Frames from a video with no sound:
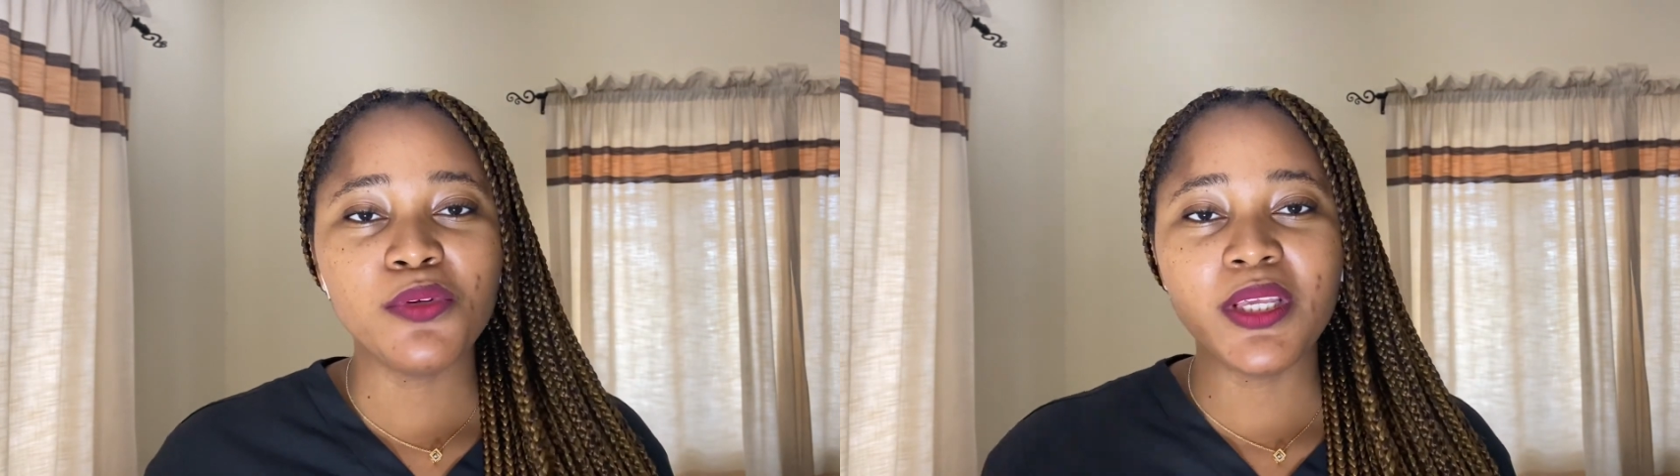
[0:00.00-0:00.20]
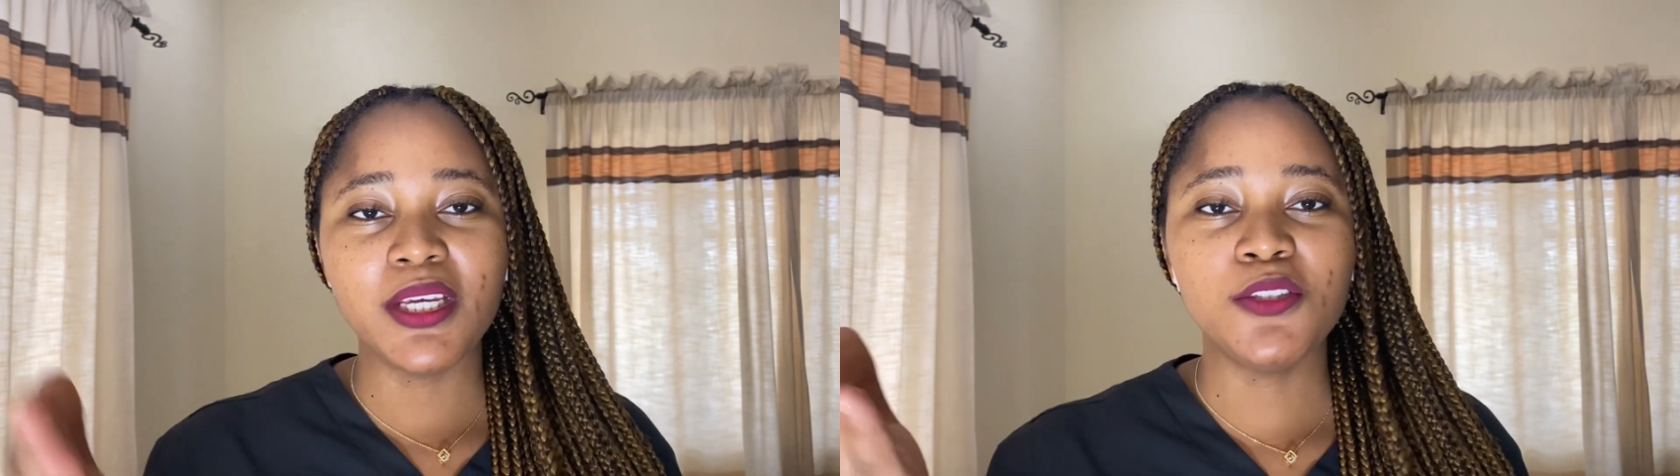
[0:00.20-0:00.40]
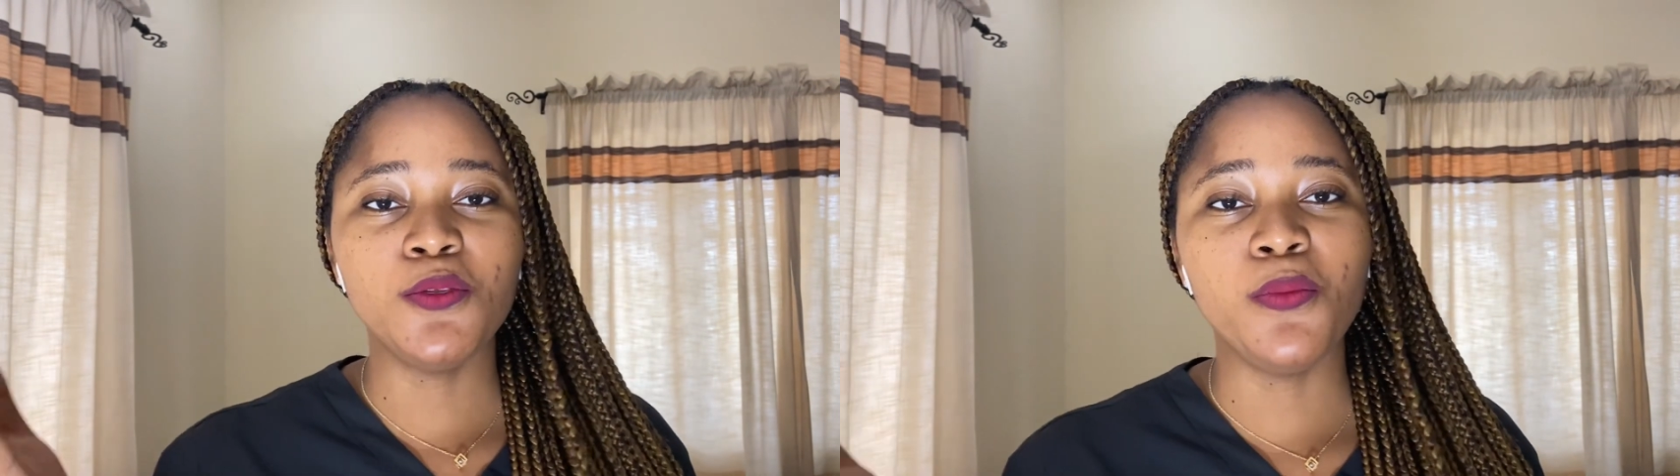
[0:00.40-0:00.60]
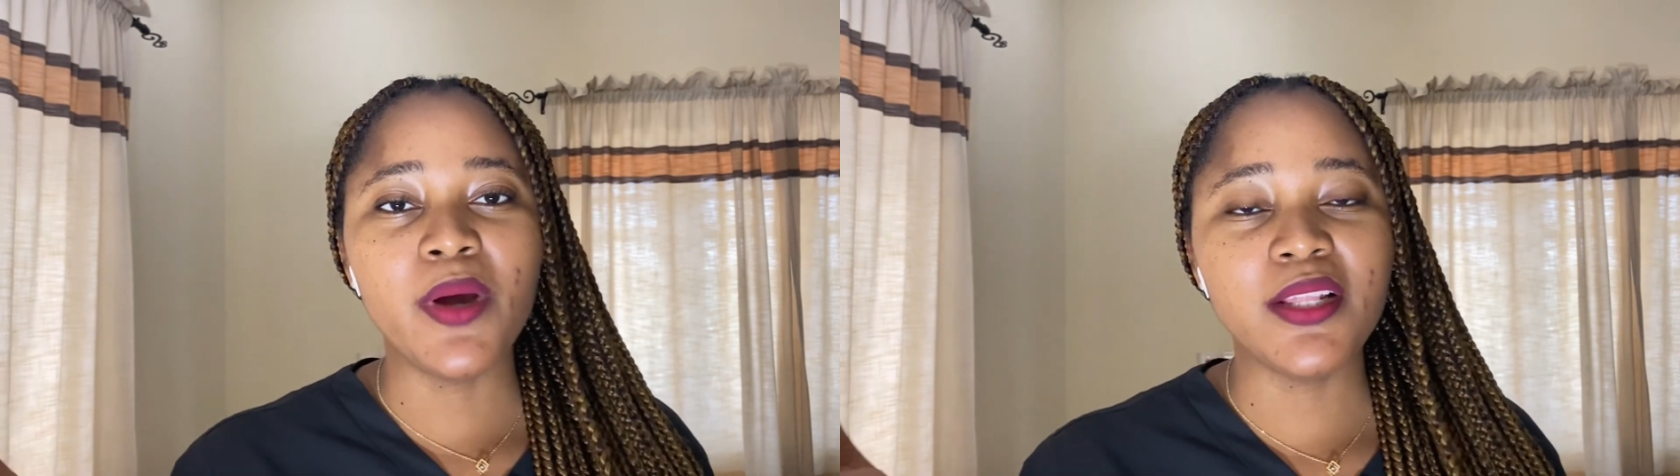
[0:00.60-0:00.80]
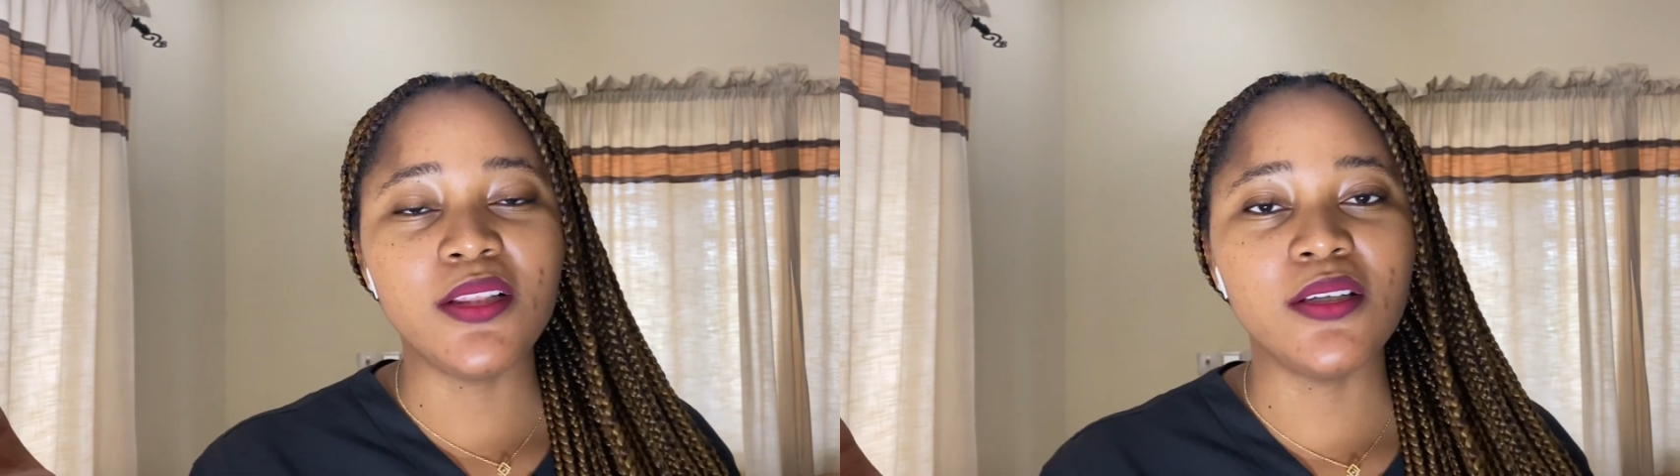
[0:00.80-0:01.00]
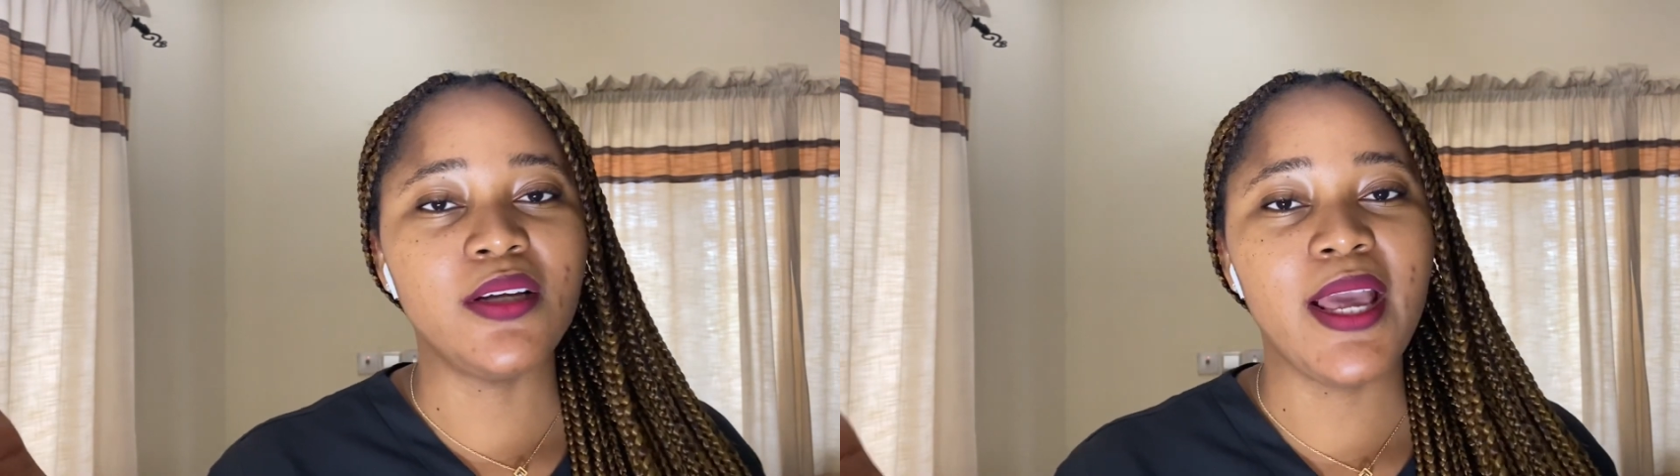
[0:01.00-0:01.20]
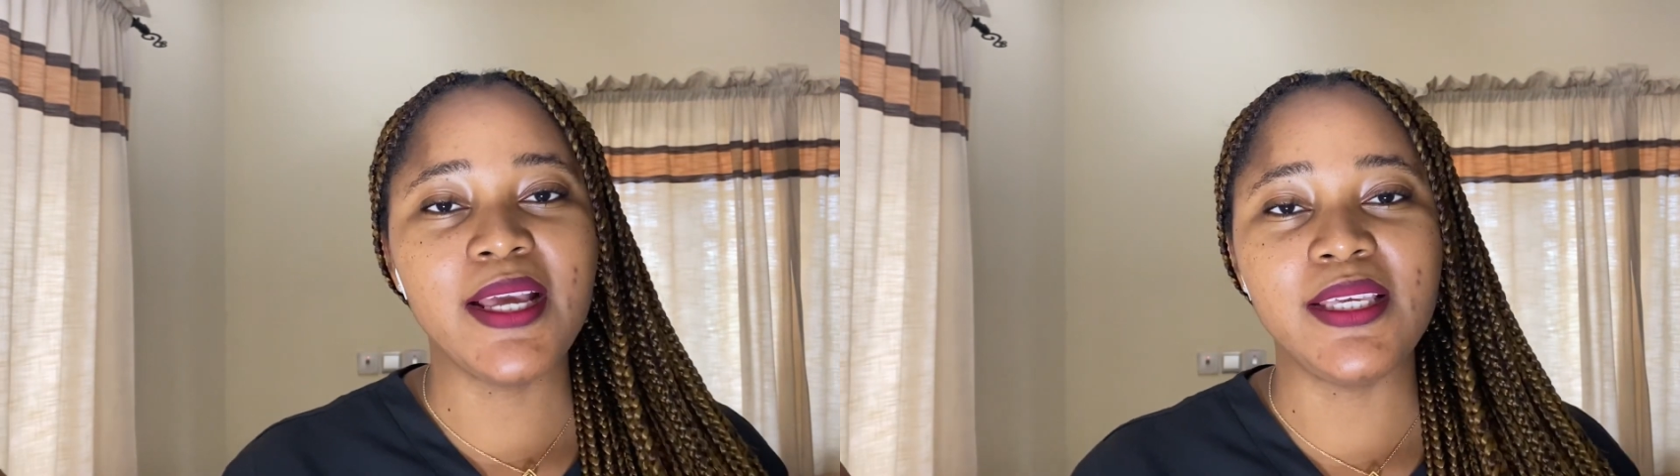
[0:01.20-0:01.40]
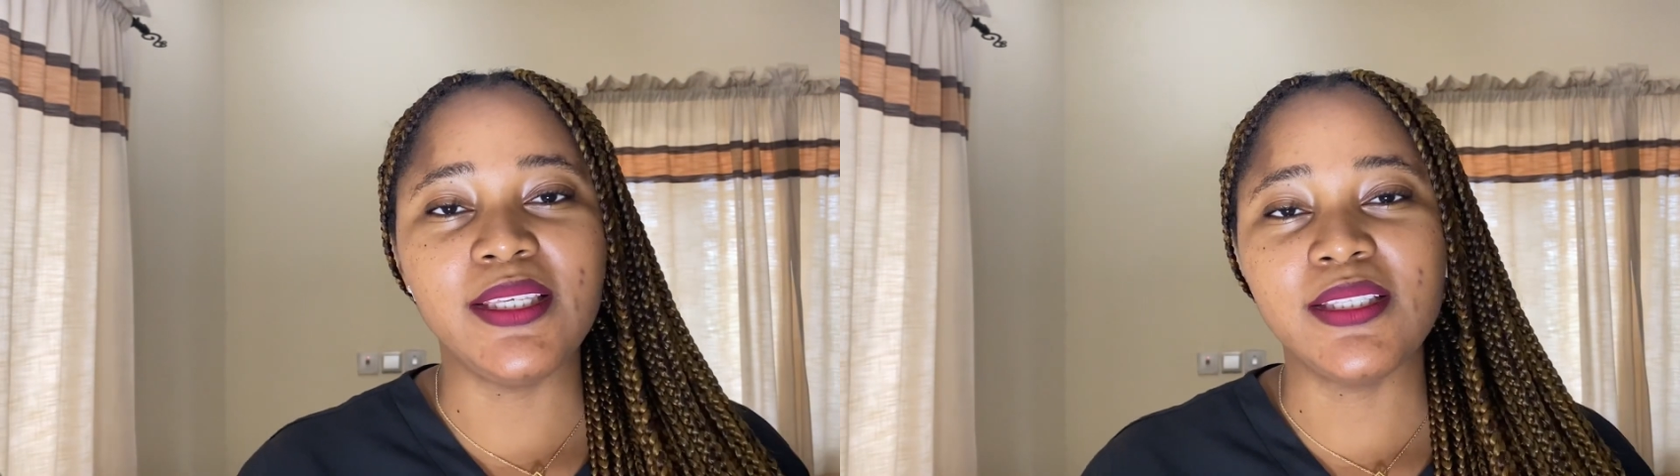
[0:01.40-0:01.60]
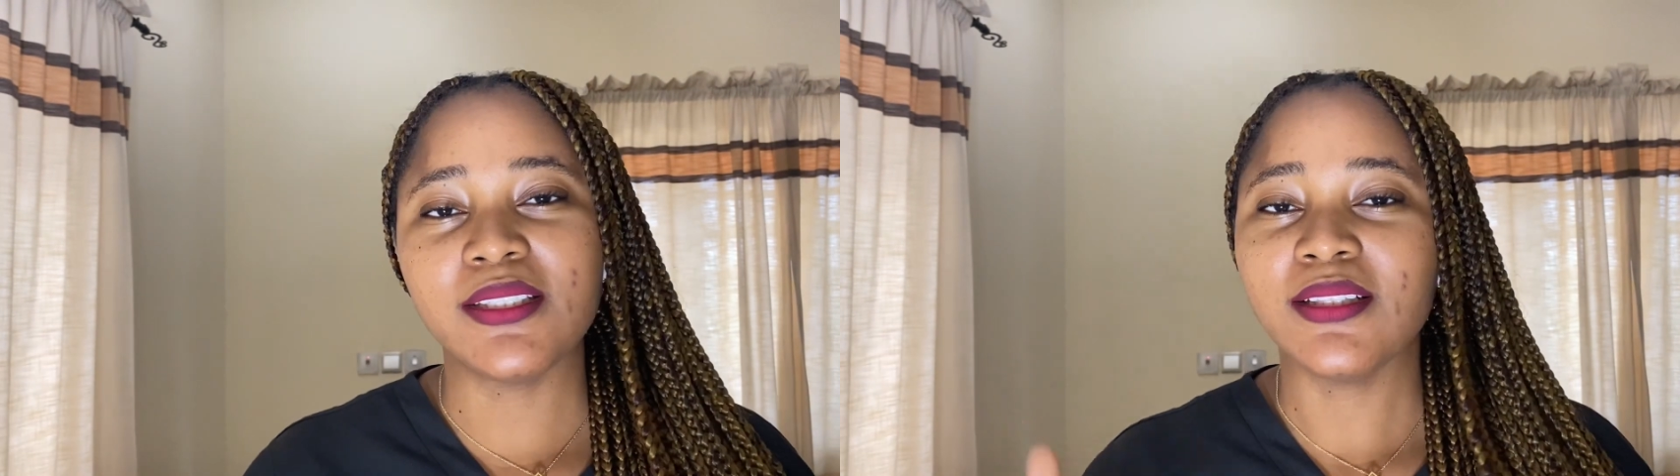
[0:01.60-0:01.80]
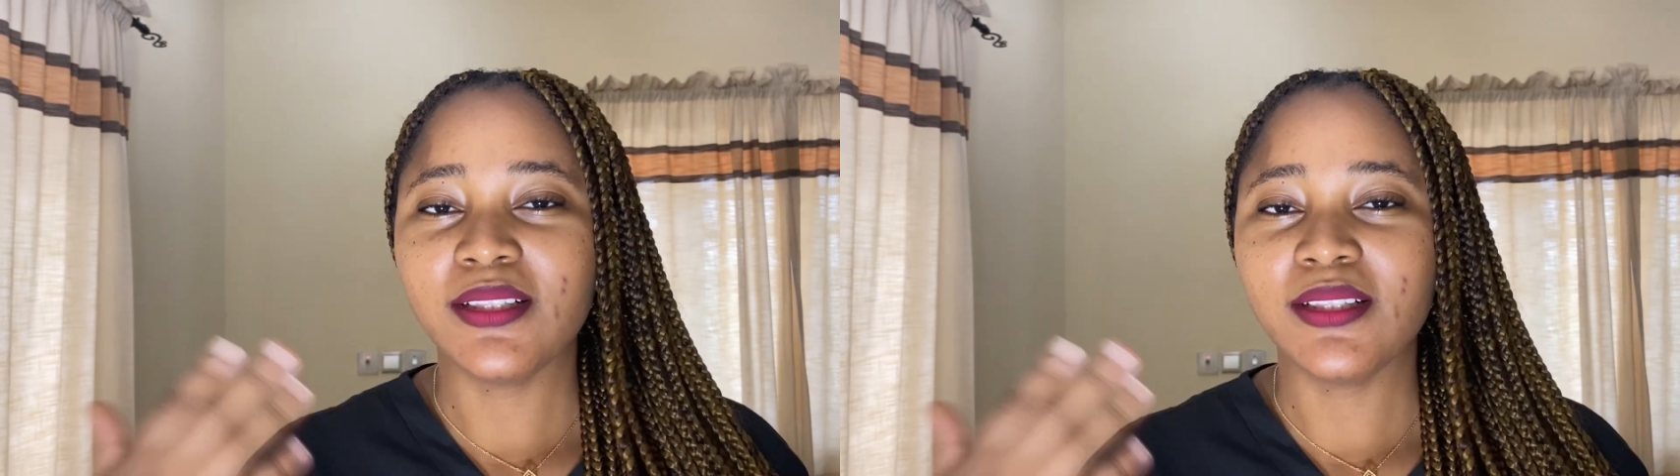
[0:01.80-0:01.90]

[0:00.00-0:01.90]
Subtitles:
get to where the egg is.